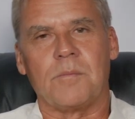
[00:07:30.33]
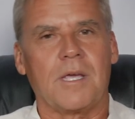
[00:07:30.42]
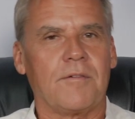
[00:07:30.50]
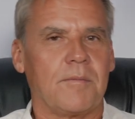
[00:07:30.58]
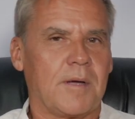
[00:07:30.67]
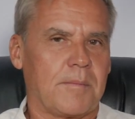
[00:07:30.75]

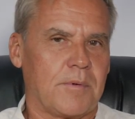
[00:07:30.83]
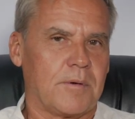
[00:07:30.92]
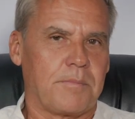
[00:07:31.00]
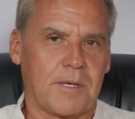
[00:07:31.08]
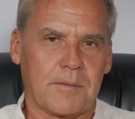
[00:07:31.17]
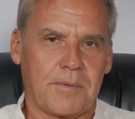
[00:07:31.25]
may remember
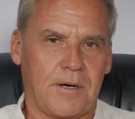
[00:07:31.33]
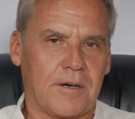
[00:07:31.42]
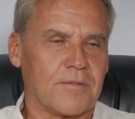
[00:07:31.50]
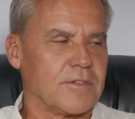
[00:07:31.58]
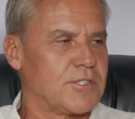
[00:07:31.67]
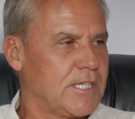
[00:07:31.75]

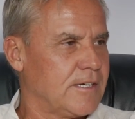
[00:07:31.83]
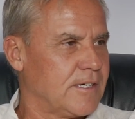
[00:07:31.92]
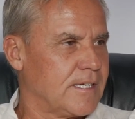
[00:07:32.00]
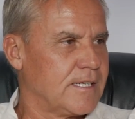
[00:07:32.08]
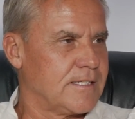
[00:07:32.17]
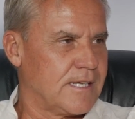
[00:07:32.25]

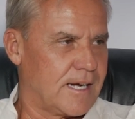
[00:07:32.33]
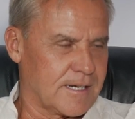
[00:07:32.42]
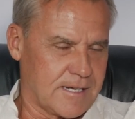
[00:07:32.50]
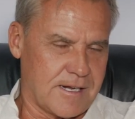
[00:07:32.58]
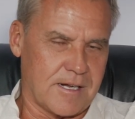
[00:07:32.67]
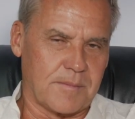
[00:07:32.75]

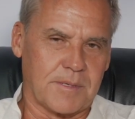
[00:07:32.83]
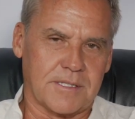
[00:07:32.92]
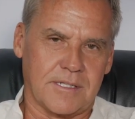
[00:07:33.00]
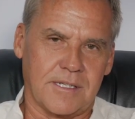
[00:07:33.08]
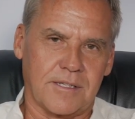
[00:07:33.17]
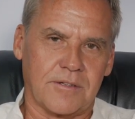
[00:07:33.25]
pingpongforcharity.com as
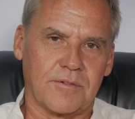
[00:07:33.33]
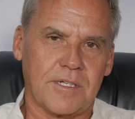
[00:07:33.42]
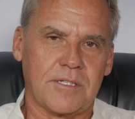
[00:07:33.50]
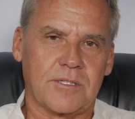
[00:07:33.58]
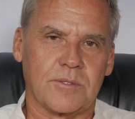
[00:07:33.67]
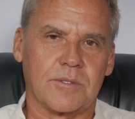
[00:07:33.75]
another
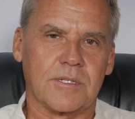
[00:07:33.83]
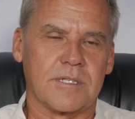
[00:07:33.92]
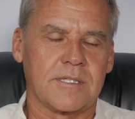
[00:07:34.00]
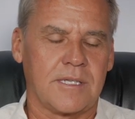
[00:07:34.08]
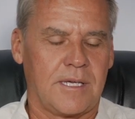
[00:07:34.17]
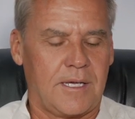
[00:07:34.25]

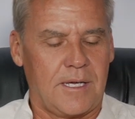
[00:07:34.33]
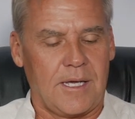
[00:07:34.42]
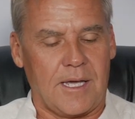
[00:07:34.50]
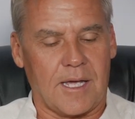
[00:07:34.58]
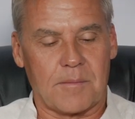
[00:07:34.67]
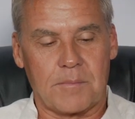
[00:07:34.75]
resource.
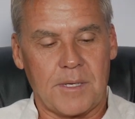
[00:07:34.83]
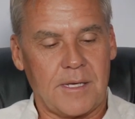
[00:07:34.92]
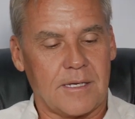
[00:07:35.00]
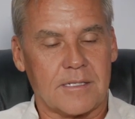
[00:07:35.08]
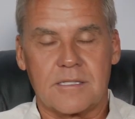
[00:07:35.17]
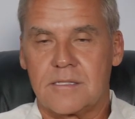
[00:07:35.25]
And
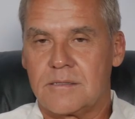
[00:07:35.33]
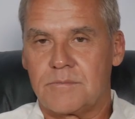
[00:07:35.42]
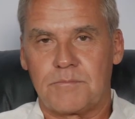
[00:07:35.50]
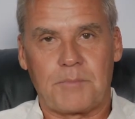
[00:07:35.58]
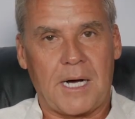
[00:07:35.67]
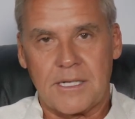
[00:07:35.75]
be it
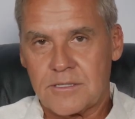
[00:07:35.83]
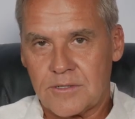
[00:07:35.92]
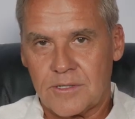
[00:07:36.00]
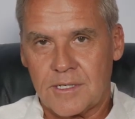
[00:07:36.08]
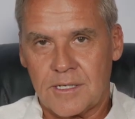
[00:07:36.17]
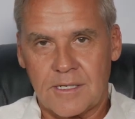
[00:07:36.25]

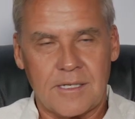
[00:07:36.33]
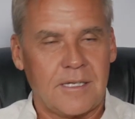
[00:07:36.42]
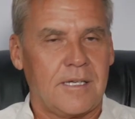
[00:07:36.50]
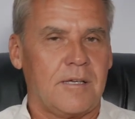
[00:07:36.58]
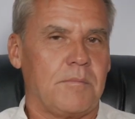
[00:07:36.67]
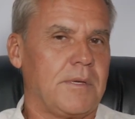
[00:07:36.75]
sponsoring,
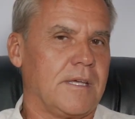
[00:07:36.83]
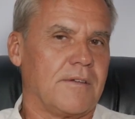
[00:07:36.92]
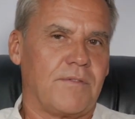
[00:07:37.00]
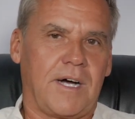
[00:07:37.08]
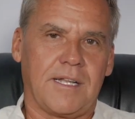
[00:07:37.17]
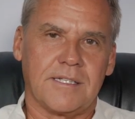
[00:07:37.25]
be it
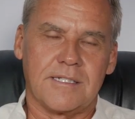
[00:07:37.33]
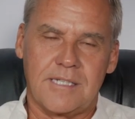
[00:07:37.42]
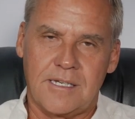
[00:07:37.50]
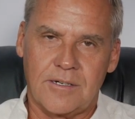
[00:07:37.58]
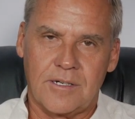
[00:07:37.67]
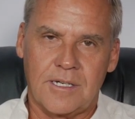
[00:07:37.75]

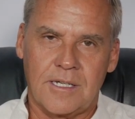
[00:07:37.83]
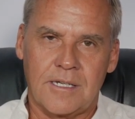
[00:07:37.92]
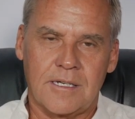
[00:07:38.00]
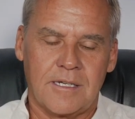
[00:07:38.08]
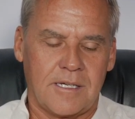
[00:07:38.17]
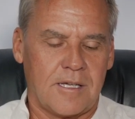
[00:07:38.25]

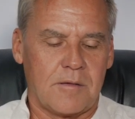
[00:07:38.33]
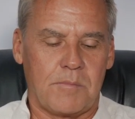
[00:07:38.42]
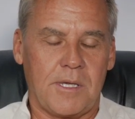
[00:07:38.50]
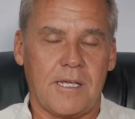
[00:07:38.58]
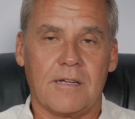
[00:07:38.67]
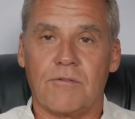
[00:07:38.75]
volunteering,
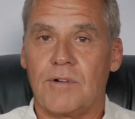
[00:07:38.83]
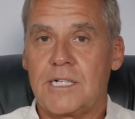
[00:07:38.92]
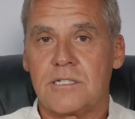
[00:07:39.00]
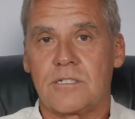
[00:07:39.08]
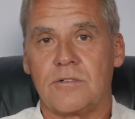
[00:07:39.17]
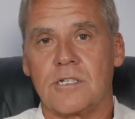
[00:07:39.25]
be it
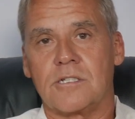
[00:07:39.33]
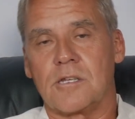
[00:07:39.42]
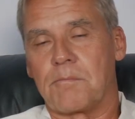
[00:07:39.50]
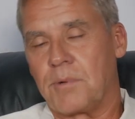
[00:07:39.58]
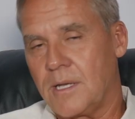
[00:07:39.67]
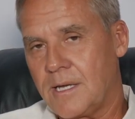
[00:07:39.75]
registering to
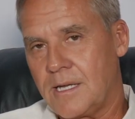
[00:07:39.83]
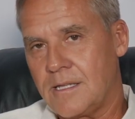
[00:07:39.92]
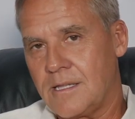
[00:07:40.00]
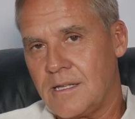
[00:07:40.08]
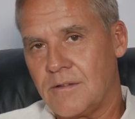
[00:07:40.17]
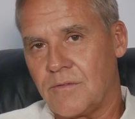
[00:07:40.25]
play
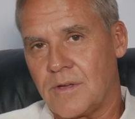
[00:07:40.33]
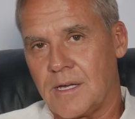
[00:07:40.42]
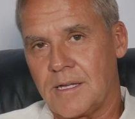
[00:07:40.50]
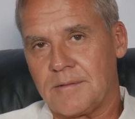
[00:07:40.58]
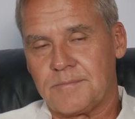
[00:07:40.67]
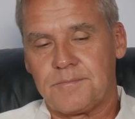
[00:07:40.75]
in the
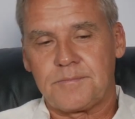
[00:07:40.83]
event,